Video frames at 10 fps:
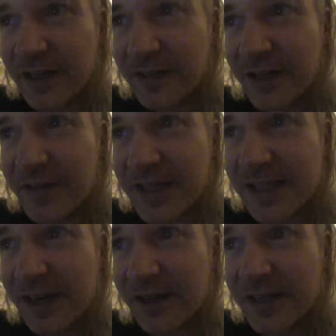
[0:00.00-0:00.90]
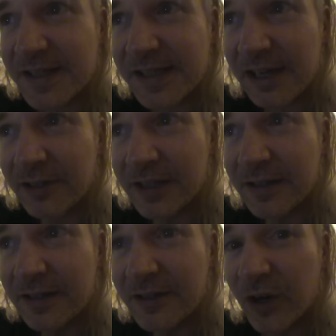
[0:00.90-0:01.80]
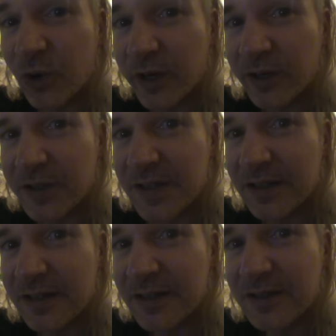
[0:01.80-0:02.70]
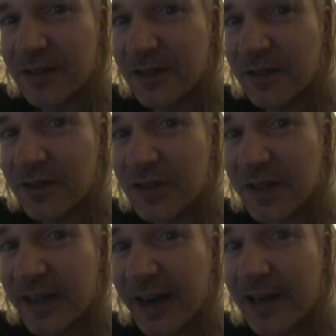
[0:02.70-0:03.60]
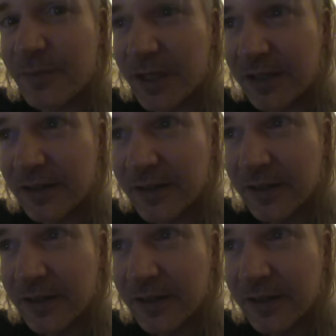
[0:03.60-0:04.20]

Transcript: And then they started selling the oil to their enemy.